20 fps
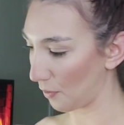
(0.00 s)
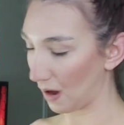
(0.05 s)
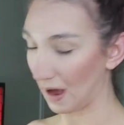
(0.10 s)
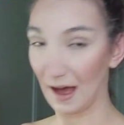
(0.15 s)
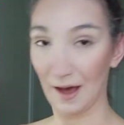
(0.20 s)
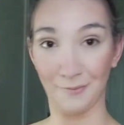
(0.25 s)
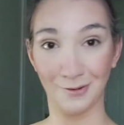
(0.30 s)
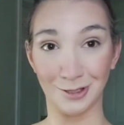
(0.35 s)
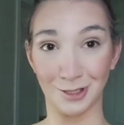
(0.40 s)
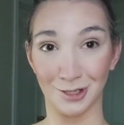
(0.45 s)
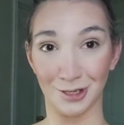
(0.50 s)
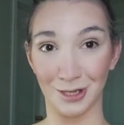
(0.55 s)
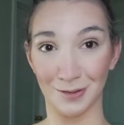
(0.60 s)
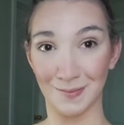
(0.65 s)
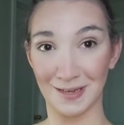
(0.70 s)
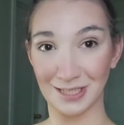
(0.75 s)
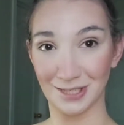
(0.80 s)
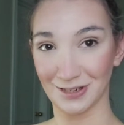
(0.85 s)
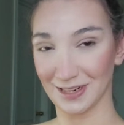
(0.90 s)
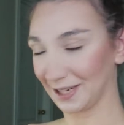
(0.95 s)
I will show you
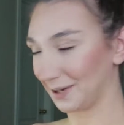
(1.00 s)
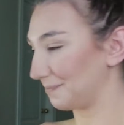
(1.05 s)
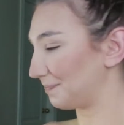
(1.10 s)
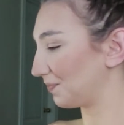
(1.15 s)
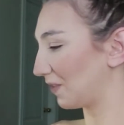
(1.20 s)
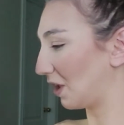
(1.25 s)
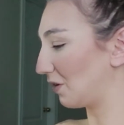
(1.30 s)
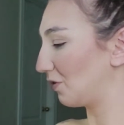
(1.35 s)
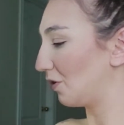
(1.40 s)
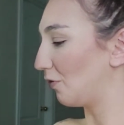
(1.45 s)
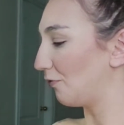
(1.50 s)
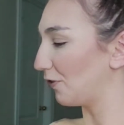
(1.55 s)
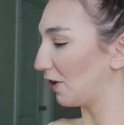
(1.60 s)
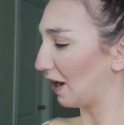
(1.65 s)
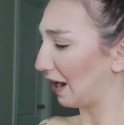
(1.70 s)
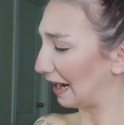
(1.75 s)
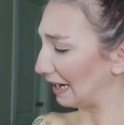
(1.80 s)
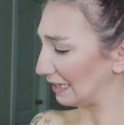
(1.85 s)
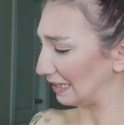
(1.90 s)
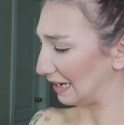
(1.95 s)
my trick. So for
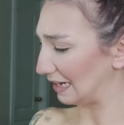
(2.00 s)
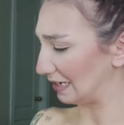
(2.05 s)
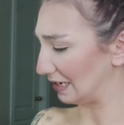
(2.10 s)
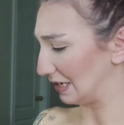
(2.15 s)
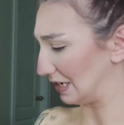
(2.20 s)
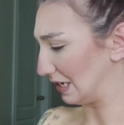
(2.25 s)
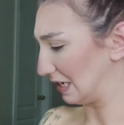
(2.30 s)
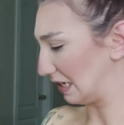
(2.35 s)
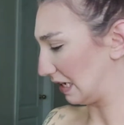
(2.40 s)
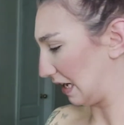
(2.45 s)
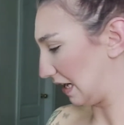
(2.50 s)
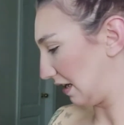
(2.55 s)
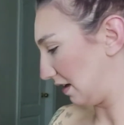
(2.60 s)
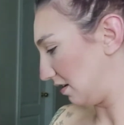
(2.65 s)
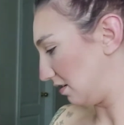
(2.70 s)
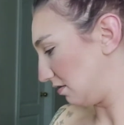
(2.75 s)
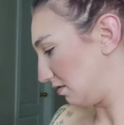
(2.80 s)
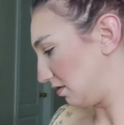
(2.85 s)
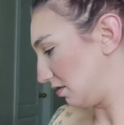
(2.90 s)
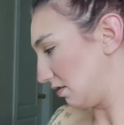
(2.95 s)
highlighter, I
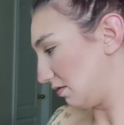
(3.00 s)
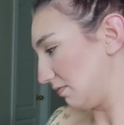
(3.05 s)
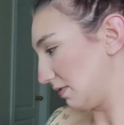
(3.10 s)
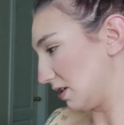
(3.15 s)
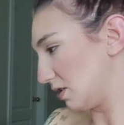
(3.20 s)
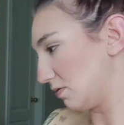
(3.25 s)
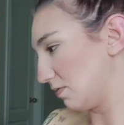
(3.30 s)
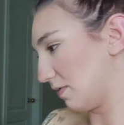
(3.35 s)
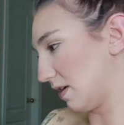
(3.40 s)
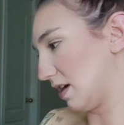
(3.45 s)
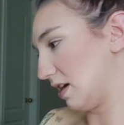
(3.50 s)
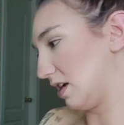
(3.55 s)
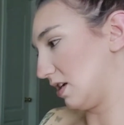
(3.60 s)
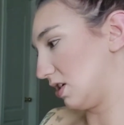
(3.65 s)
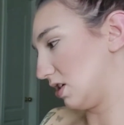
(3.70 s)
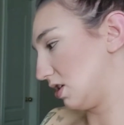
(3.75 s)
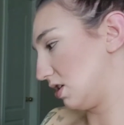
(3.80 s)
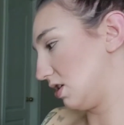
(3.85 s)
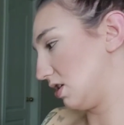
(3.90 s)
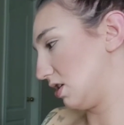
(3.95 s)
don't know which one I
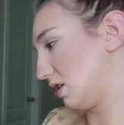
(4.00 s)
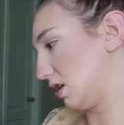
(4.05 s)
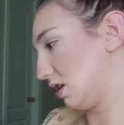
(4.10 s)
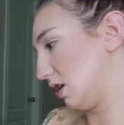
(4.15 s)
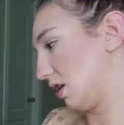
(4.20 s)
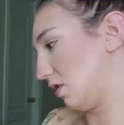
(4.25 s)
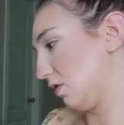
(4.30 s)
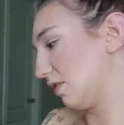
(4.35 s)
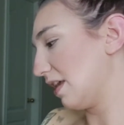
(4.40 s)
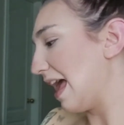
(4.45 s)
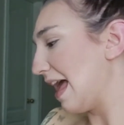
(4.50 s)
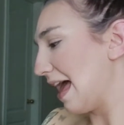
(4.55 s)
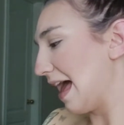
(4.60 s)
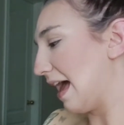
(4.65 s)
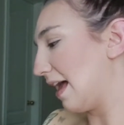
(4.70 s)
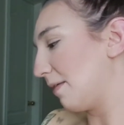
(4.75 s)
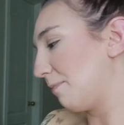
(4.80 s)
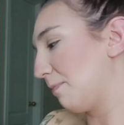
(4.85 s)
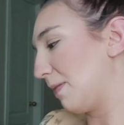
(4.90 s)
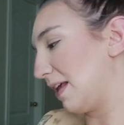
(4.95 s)
should use,
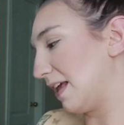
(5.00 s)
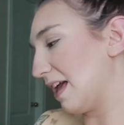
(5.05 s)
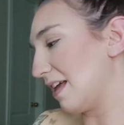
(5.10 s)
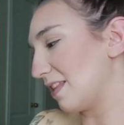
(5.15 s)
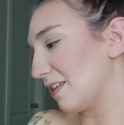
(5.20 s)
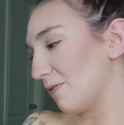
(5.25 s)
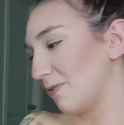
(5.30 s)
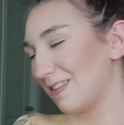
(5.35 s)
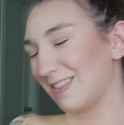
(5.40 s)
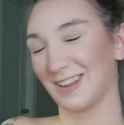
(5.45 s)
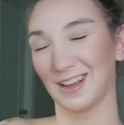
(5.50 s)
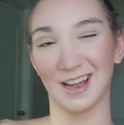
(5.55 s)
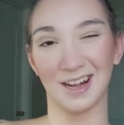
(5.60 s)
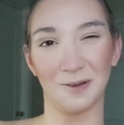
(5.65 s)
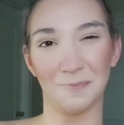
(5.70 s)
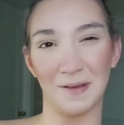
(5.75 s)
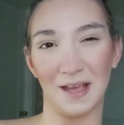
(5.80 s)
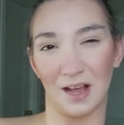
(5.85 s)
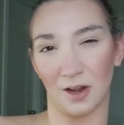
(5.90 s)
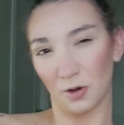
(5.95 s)
because it's going to
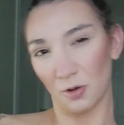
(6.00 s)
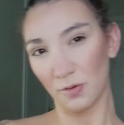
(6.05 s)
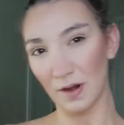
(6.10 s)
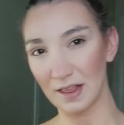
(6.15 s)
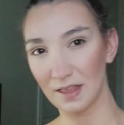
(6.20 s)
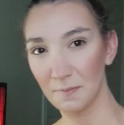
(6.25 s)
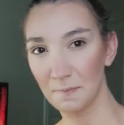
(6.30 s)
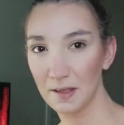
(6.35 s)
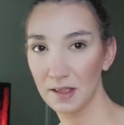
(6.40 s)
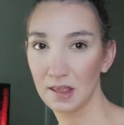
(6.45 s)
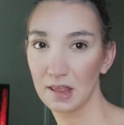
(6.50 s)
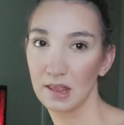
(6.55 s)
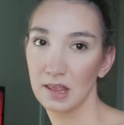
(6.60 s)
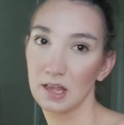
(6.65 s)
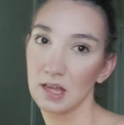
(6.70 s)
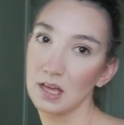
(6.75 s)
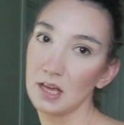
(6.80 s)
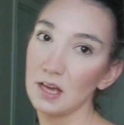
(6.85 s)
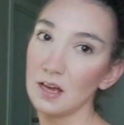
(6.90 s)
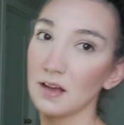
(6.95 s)
be a
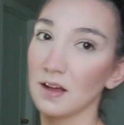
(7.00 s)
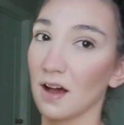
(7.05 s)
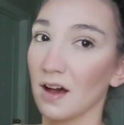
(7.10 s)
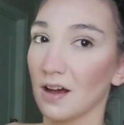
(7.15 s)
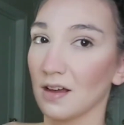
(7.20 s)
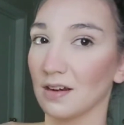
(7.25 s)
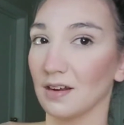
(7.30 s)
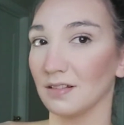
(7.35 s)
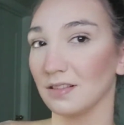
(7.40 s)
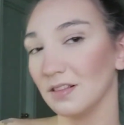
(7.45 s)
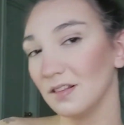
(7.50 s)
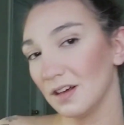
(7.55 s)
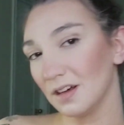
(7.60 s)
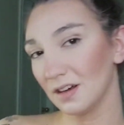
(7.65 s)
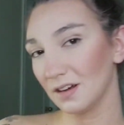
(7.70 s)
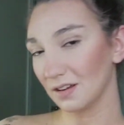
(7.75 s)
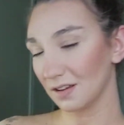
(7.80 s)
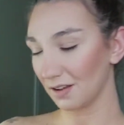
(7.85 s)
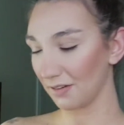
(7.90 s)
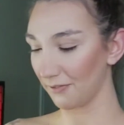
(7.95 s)
Christmassy kind of
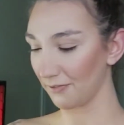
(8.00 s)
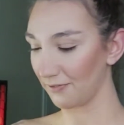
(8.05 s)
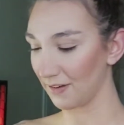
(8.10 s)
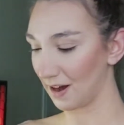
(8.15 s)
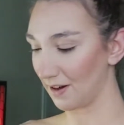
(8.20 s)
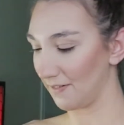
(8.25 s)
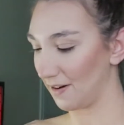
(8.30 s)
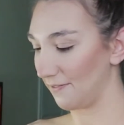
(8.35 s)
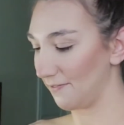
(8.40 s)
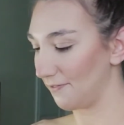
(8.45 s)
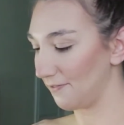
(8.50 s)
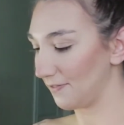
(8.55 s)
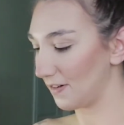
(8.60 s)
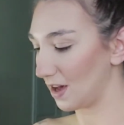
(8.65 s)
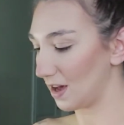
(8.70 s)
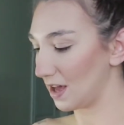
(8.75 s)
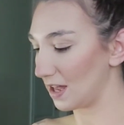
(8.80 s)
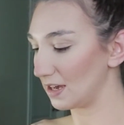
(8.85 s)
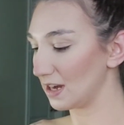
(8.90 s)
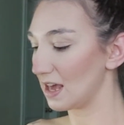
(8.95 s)
look, very
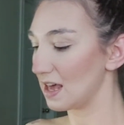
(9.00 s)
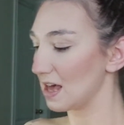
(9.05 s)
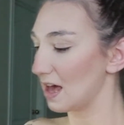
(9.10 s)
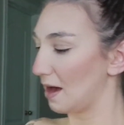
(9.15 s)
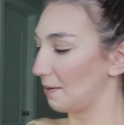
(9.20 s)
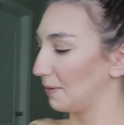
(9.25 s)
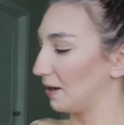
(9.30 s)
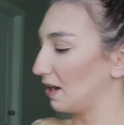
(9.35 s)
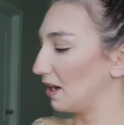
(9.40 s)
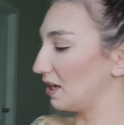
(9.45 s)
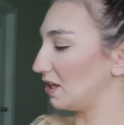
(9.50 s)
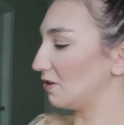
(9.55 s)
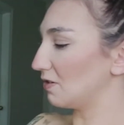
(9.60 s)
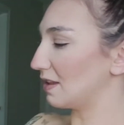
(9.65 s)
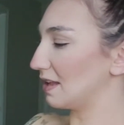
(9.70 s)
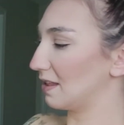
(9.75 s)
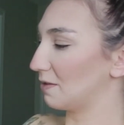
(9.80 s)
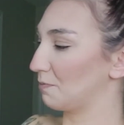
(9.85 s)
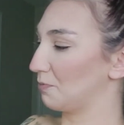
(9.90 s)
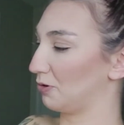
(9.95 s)
fun. I'm going to use
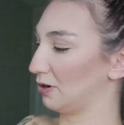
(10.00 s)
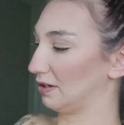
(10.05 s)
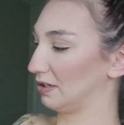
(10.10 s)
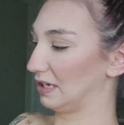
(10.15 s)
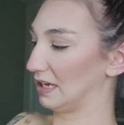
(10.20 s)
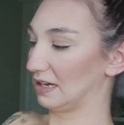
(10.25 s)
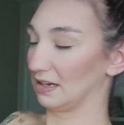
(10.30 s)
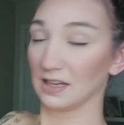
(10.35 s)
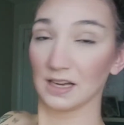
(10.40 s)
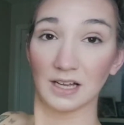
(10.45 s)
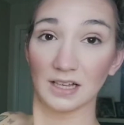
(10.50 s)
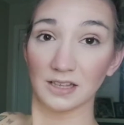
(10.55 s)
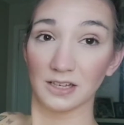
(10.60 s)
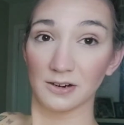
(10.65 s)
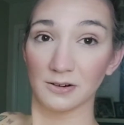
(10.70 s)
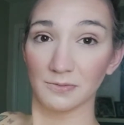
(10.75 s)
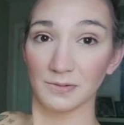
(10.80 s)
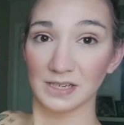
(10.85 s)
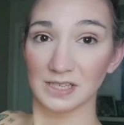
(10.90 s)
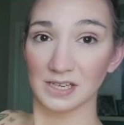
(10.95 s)
this Brilliant
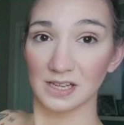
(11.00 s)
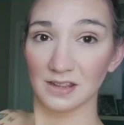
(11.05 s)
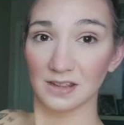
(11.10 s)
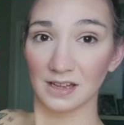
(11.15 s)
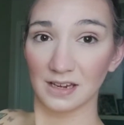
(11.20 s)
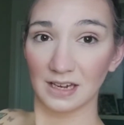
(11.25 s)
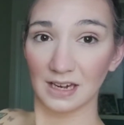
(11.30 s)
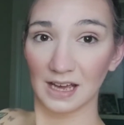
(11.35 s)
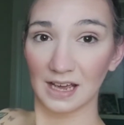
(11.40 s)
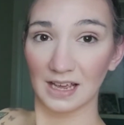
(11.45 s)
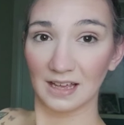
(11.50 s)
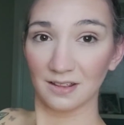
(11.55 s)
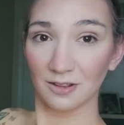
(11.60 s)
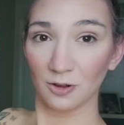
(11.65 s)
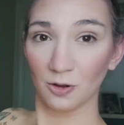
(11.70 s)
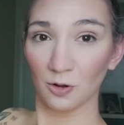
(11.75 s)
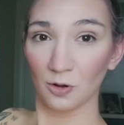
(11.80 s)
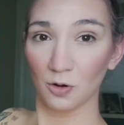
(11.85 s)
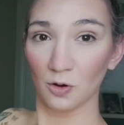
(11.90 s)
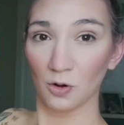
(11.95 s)
color, which is a nice
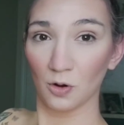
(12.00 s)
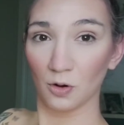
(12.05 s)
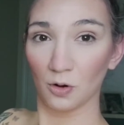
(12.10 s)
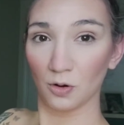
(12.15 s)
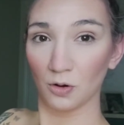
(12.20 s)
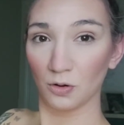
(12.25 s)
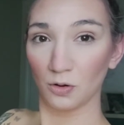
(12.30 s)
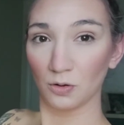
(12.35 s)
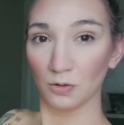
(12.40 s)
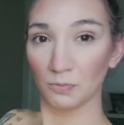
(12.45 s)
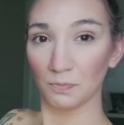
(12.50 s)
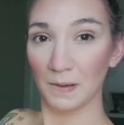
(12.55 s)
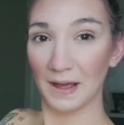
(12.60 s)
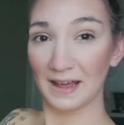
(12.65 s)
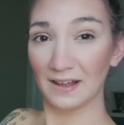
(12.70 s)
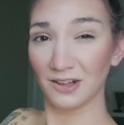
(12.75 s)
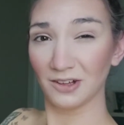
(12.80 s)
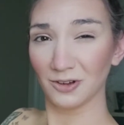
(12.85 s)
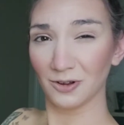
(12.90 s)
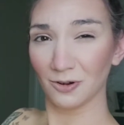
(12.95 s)
gold,
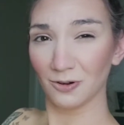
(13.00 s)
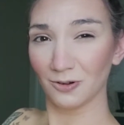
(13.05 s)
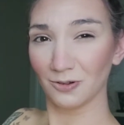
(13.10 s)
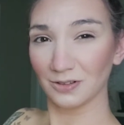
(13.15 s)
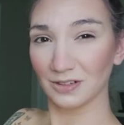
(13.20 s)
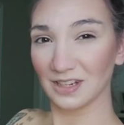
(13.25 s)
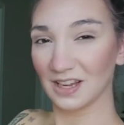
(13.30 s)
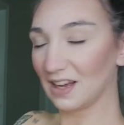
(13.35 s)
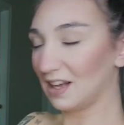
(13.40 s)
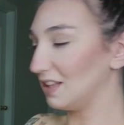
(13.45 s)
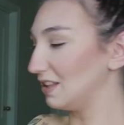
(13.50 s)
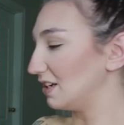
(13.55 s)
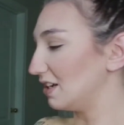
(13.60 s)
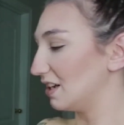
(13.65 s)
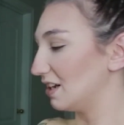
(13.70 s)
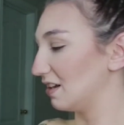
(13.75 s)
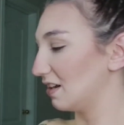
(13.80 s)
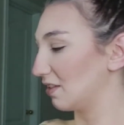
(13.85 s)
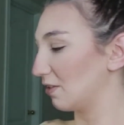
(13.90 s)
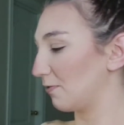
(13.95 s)
pale gold color.
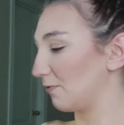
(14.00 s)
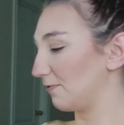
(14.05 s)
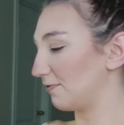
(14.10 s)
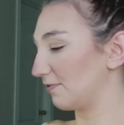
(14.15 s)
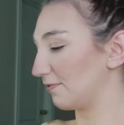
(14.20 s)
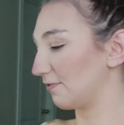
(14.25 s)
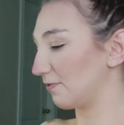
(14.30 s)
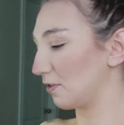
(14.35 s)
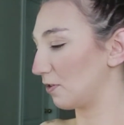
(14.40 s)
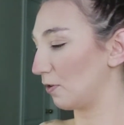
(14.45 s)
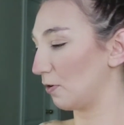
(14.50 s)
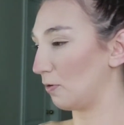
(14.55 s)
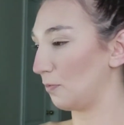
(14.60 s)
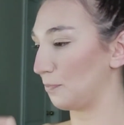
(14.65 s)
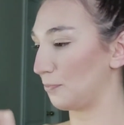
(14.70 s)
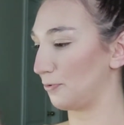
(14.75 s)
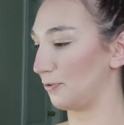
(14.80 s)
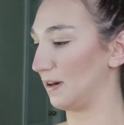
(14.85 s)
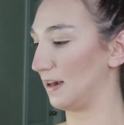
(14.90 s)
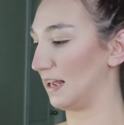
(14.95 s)
It's so
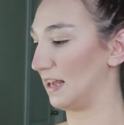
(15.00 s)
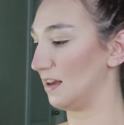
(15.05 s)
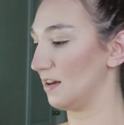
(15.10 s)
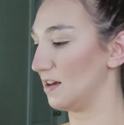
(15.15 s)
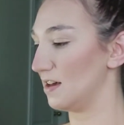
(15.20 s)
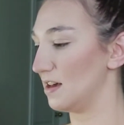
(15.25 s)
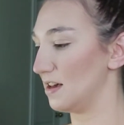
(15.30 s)
pretty.